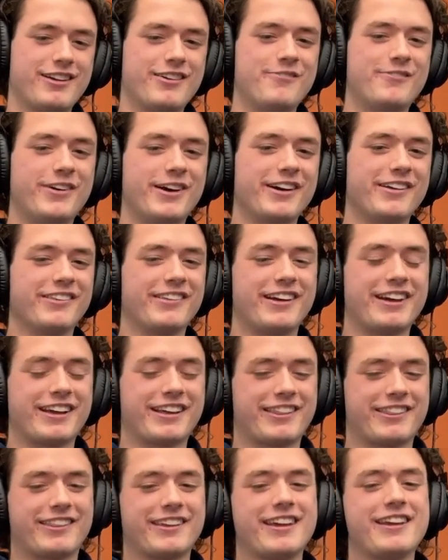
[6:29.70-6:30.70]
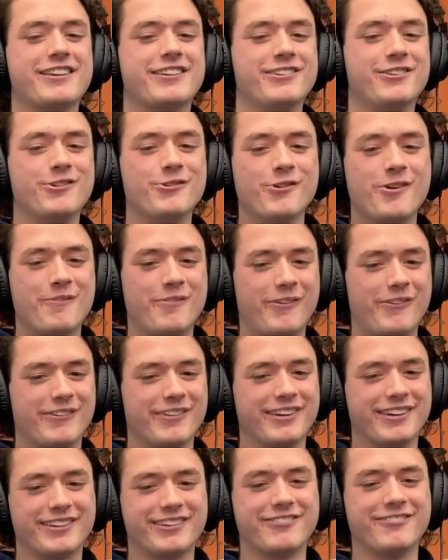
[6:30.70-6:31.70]
But like it's doable.
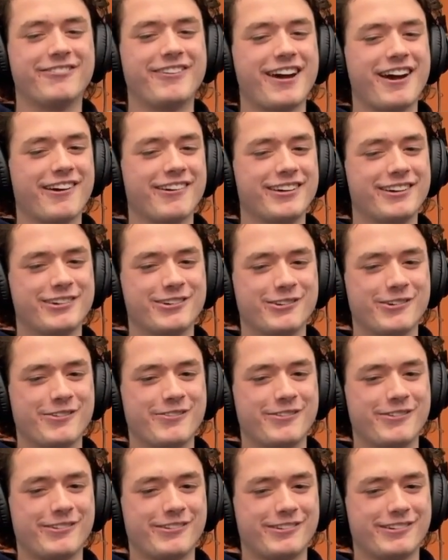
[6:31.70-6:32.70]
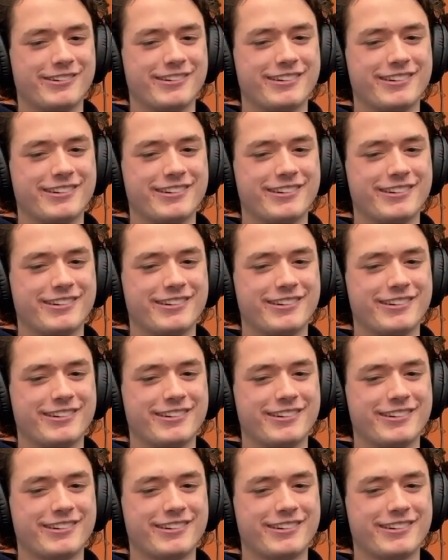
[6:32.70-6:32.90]
It's very doable.